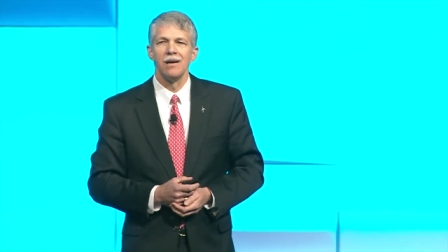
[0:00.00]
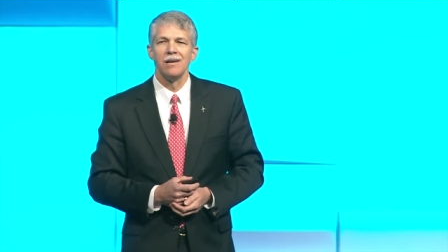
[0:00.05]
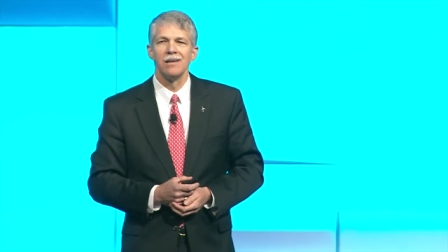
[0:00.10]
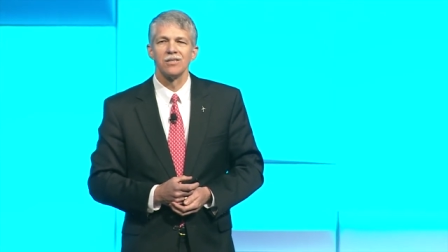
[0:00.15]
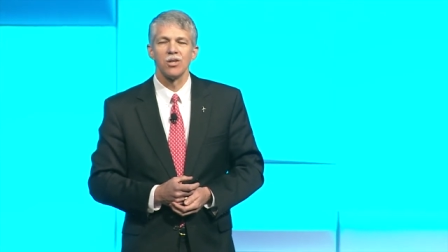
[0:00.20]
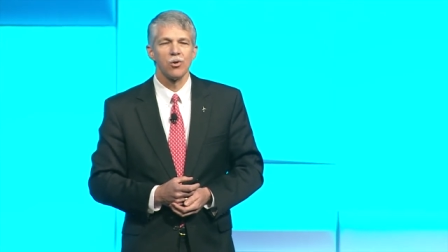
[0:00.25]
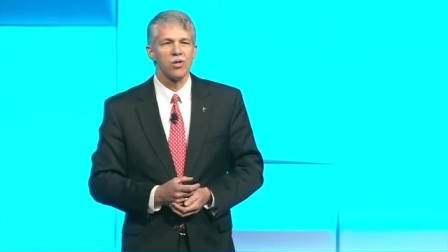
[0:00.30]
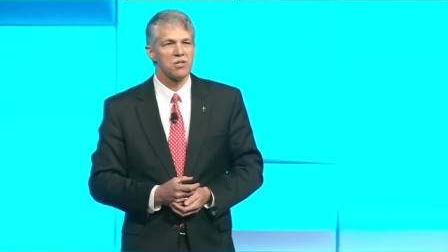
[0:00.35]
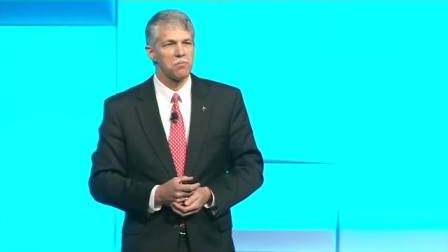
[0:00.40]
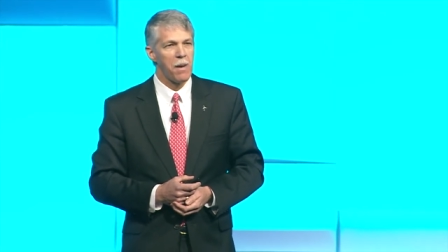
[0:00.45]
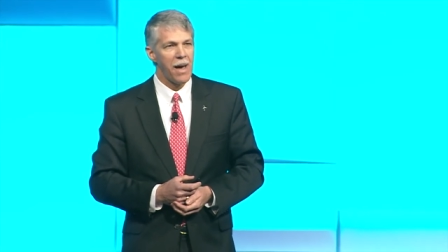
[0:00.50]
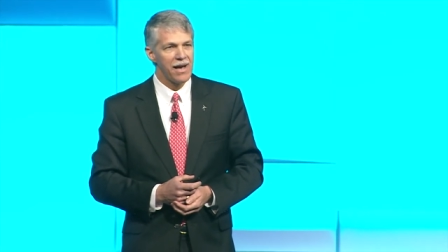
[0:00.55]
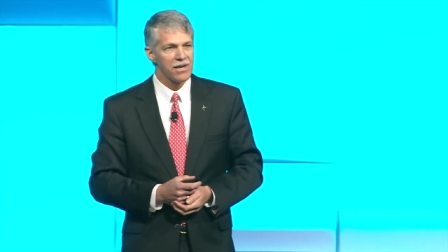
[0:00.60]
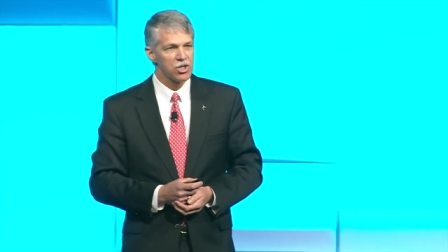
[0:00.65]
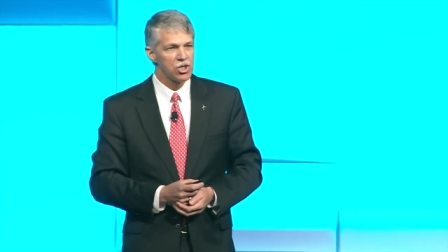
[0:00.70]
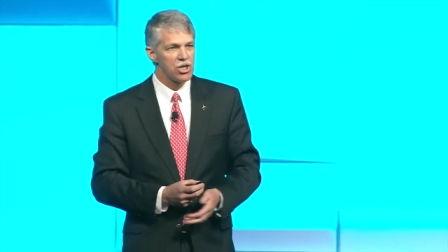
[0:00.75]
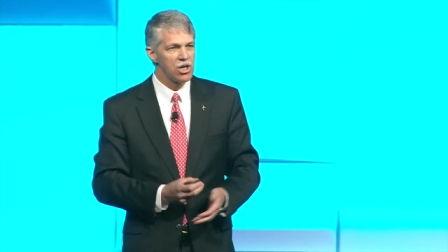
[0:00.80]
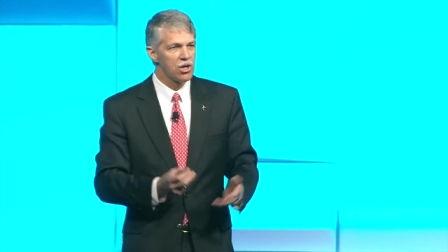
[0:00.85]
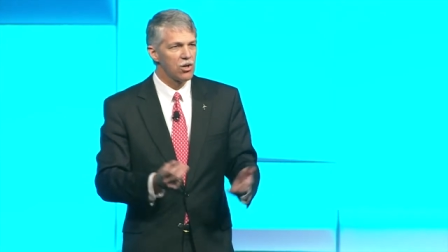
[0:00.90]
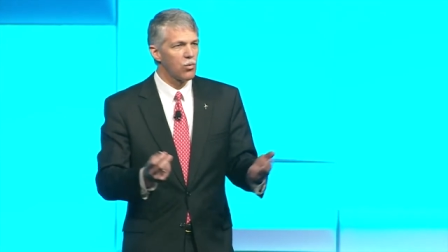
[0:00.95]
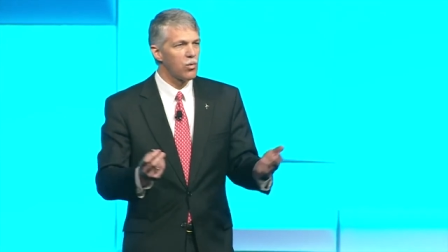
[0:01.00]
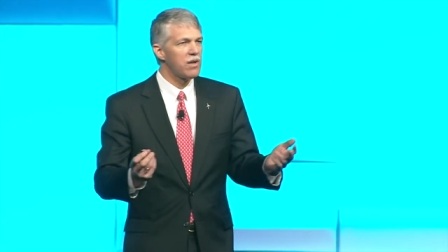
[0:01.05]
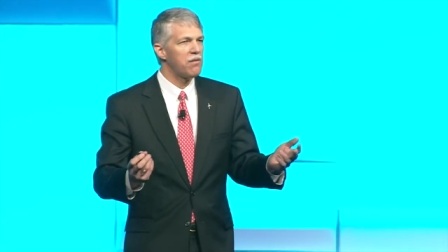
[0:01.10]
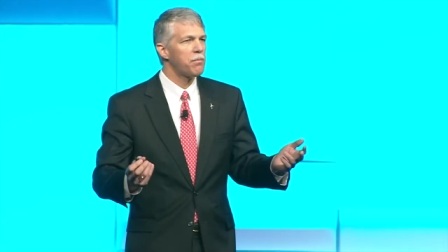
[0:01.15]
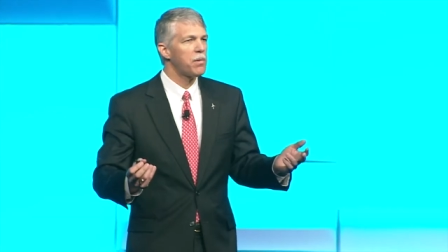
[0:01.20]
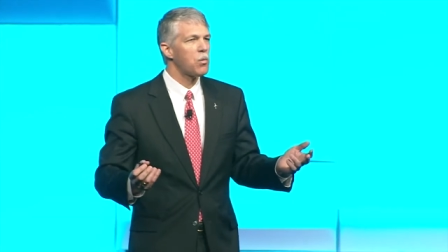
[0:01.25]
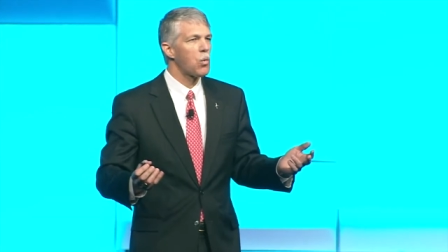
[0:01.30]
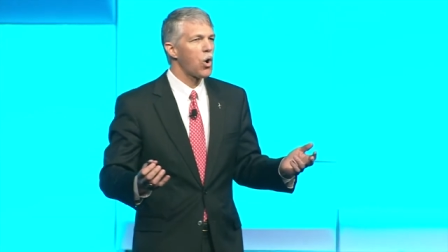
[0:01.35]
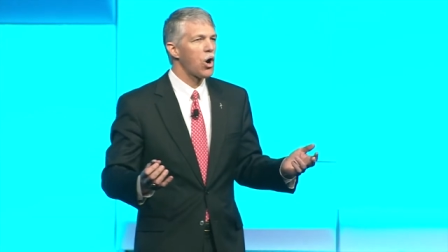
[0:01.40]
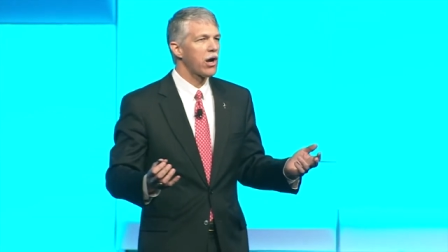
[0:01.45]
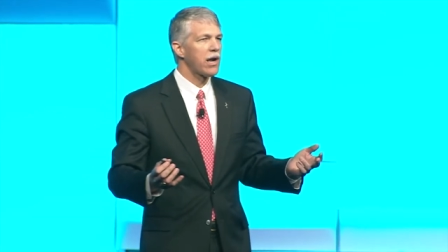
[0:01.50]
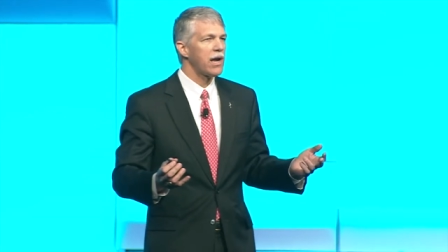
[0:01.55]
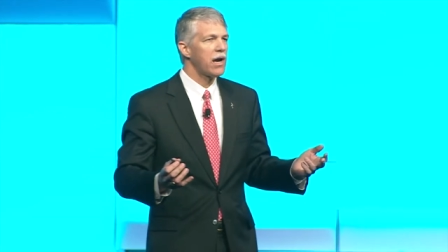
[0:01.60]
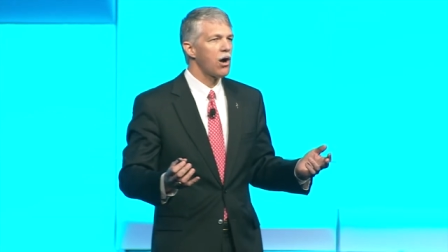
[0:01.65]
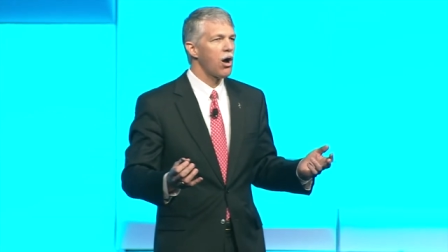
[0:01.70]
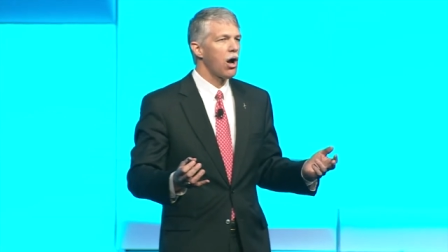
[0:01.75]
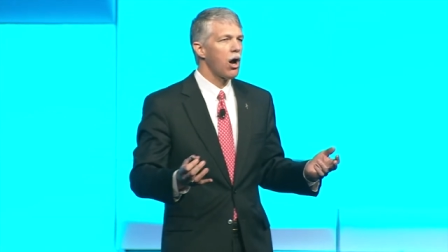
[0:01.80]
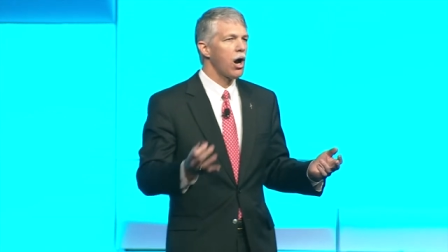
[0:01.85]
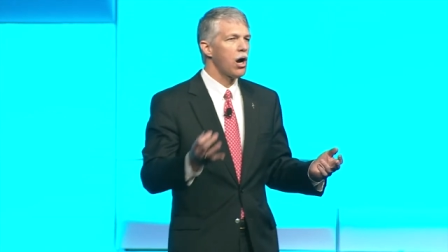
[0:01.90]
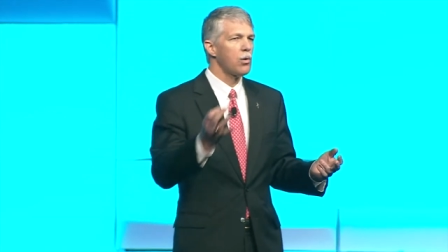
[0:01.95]
So, this past year, we've been working
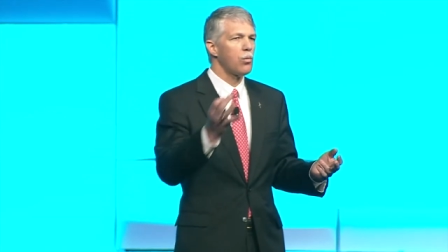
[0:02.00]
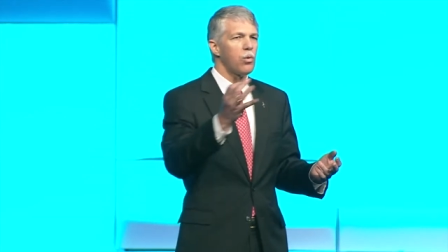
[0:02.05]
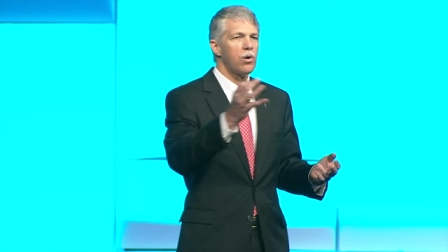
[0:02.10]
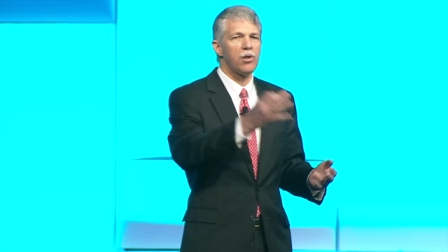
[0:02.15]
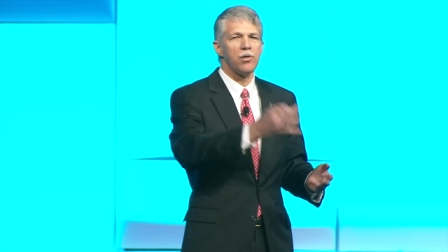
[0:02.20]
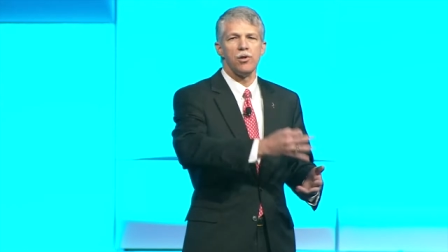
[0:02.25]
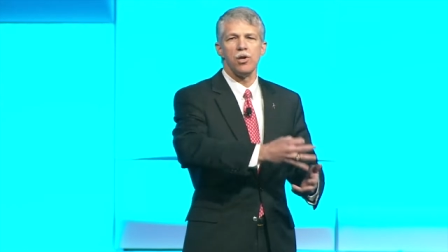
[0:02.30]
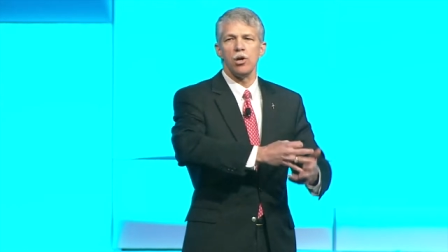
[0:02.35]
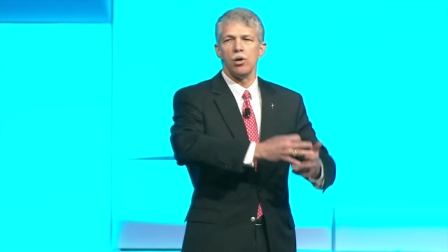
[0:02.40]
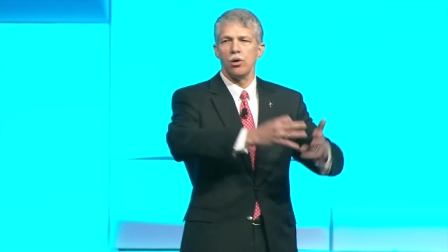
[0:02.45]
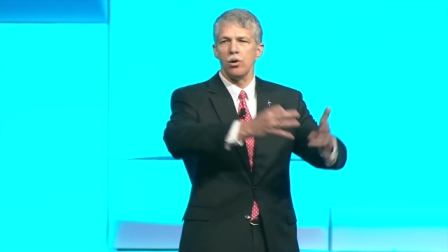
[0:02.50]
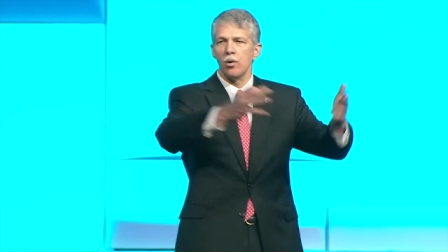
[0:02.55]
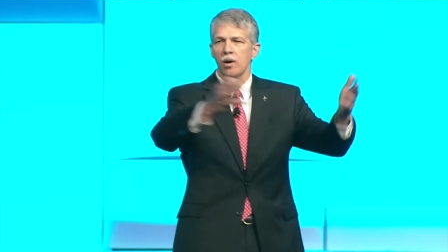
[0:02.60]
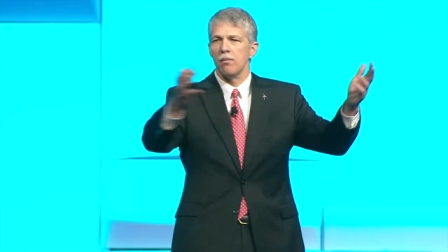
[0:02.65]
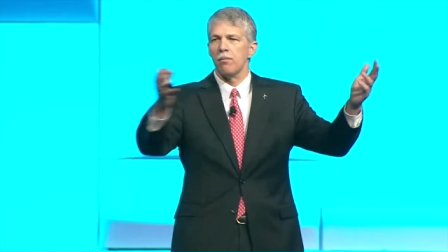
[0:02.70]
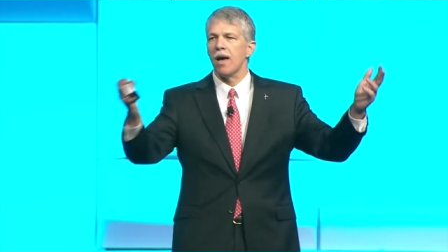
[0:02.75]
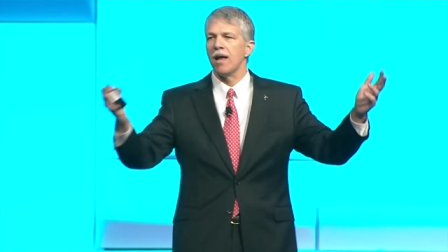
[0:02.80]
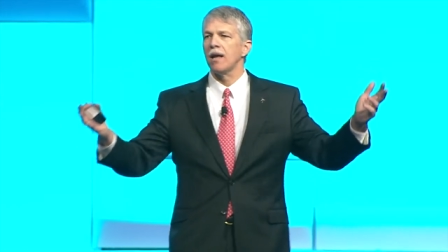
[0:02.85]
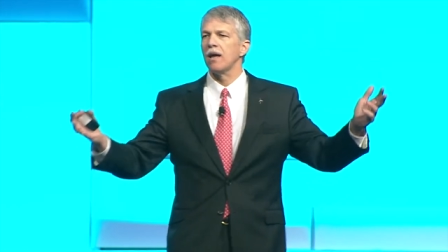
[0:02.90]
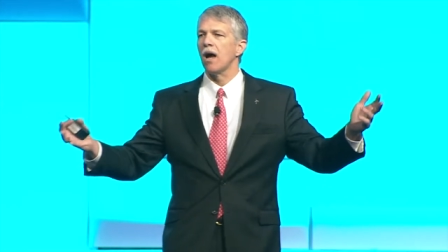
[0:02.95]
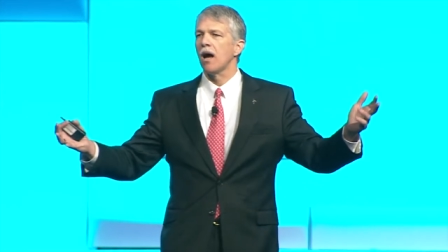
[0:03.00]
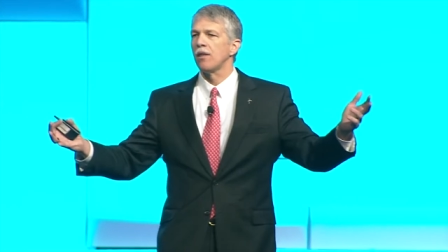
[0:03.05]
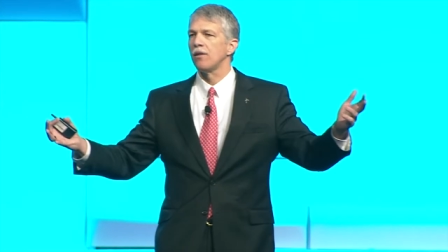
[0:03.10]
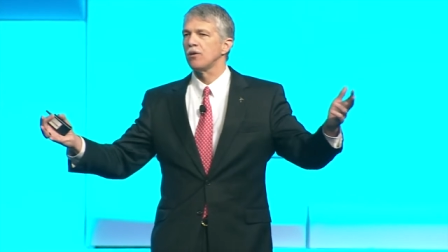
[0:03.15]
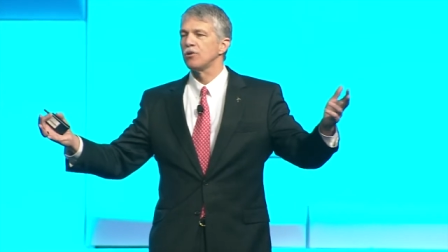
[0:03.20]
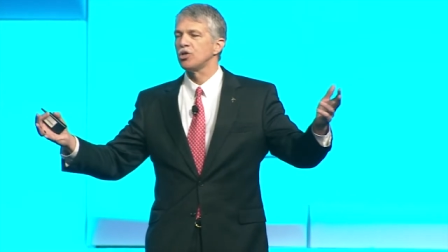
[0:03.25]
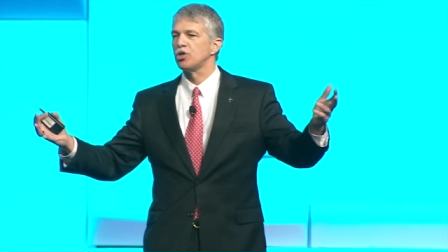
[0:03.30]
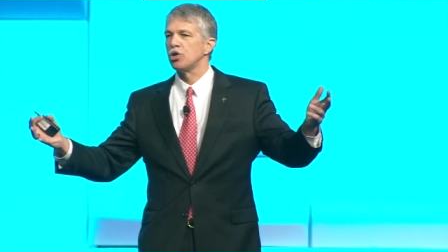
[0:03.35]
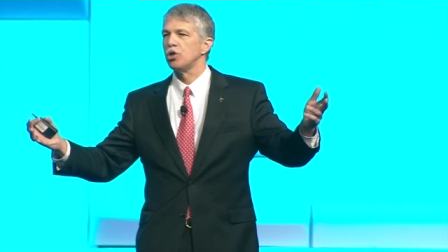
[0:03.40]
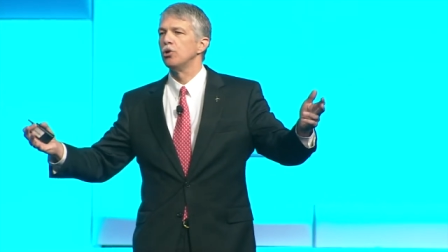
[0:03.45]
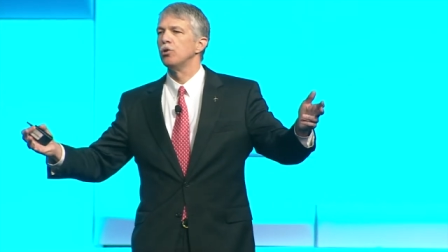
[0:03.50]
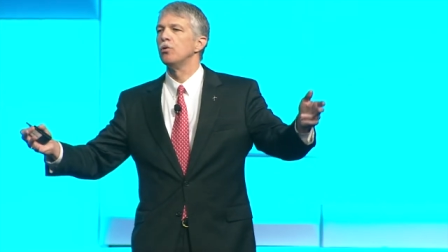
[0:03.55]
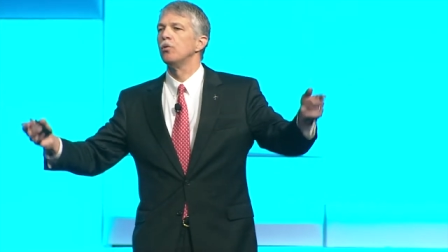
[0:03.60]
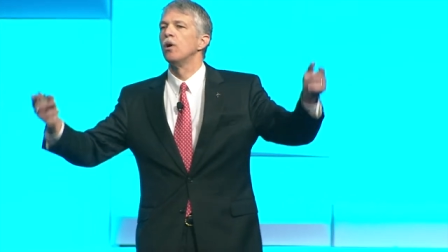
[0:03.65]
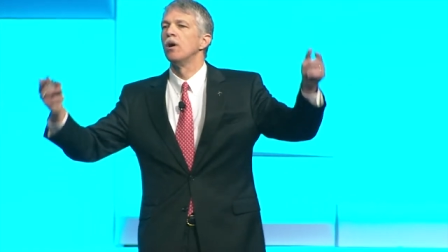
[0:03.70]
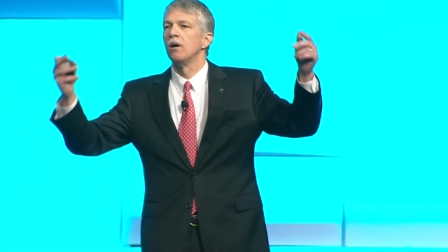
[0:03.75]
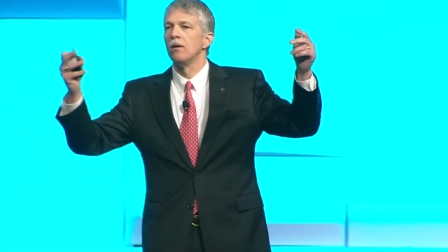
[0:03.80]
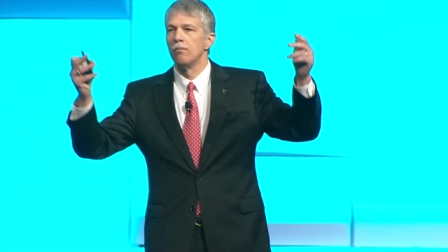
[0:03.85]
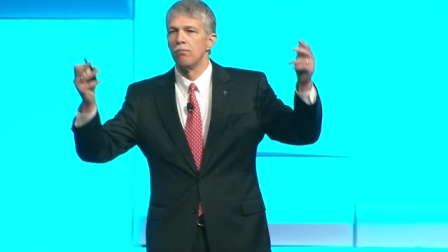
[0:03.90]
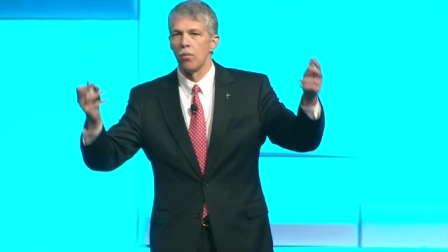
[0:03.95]
hard with you and many others to